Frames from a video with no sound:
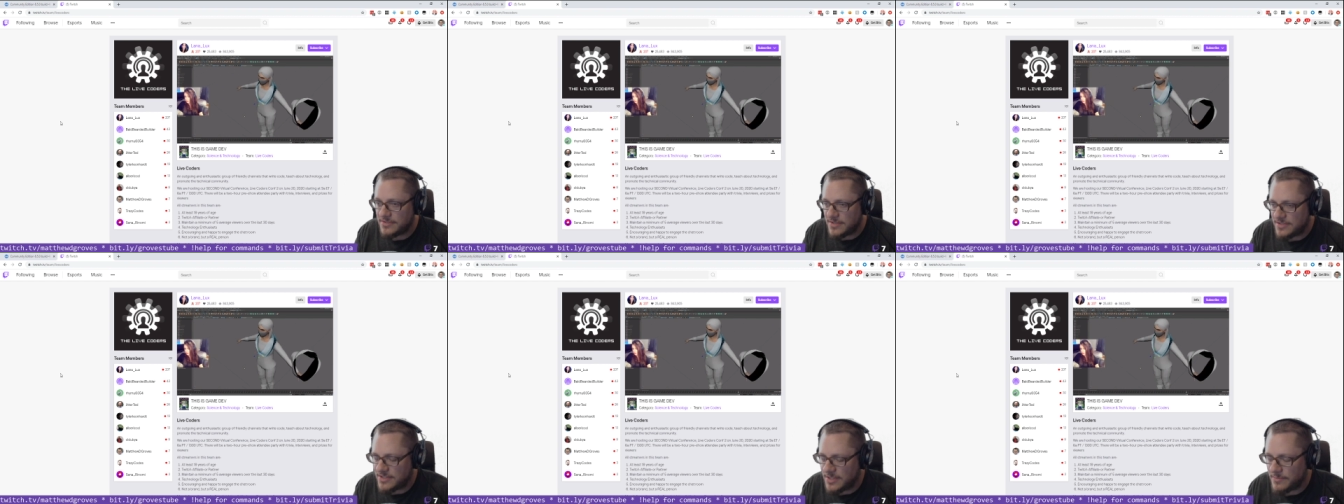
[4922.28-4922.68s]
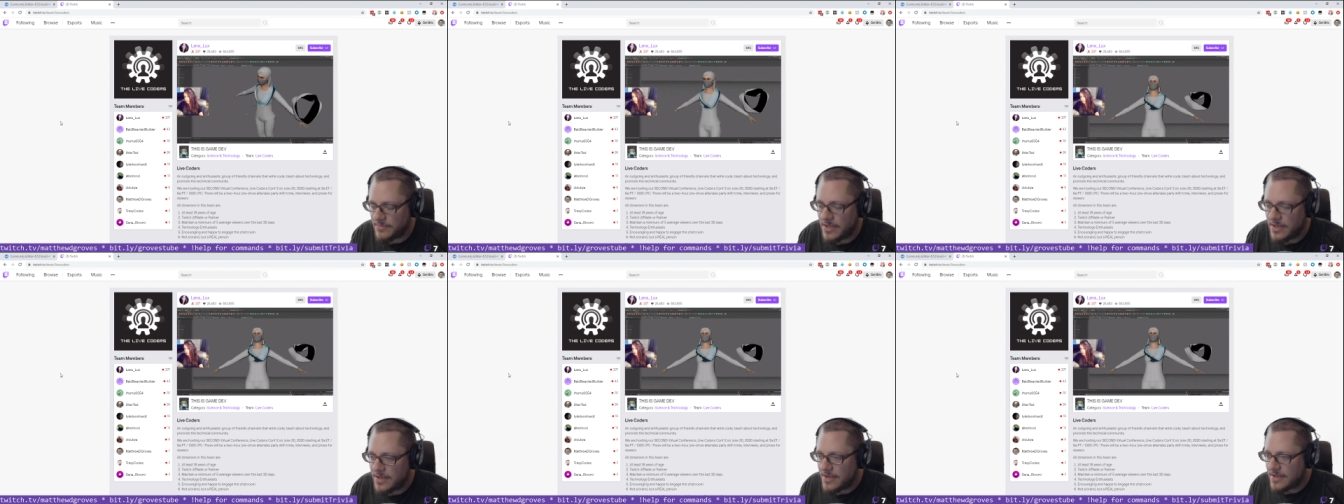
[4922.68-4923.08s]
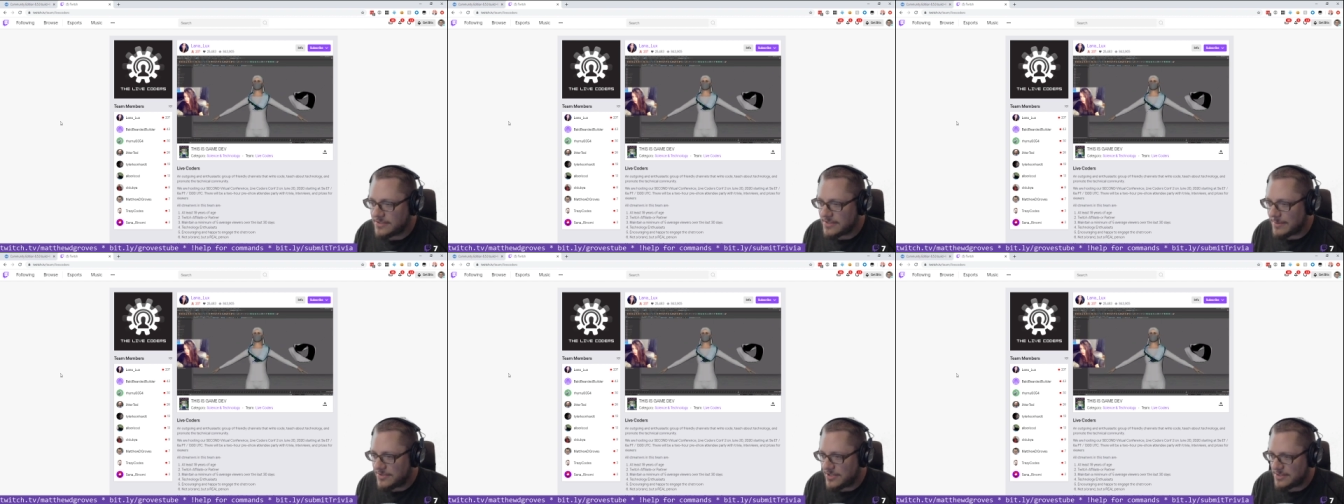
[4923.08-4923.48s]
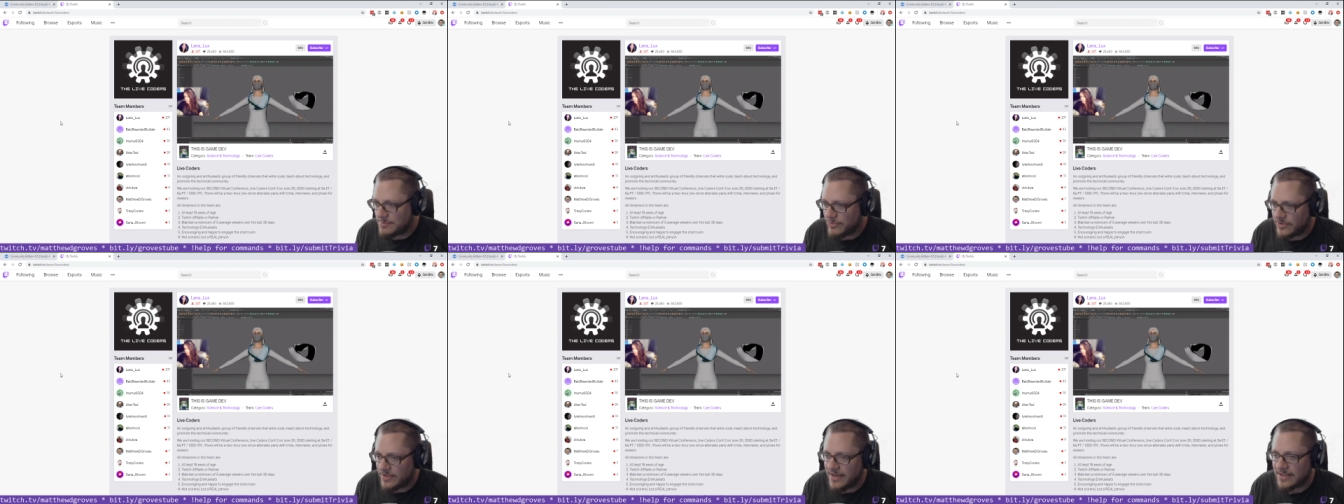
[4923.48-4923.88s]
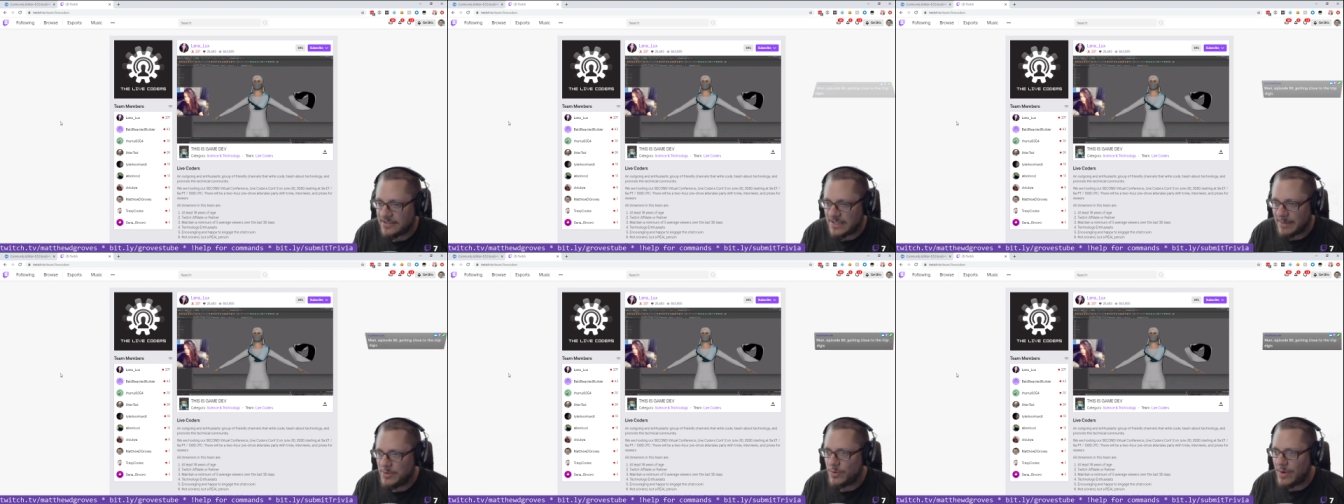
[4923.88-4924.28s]
system, subsystem for Linux,
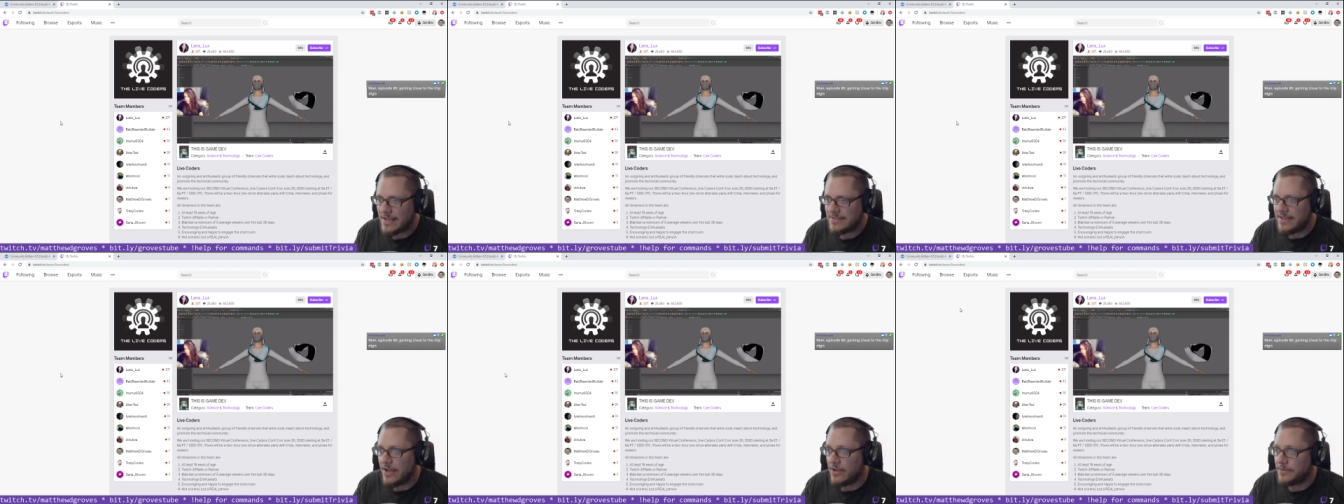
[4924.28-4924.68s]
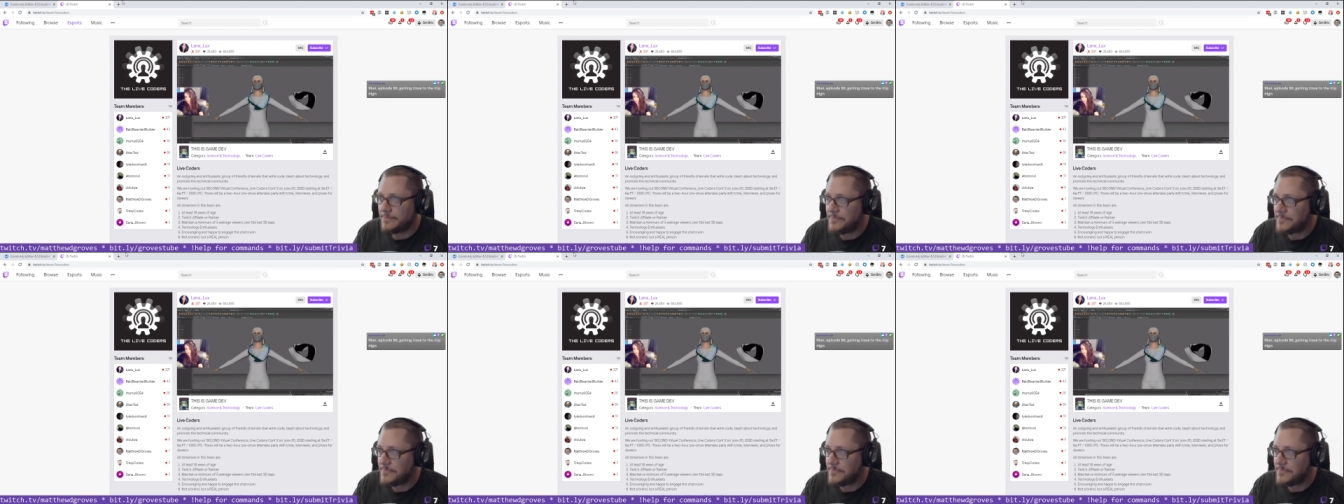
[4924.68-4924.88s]
WSL.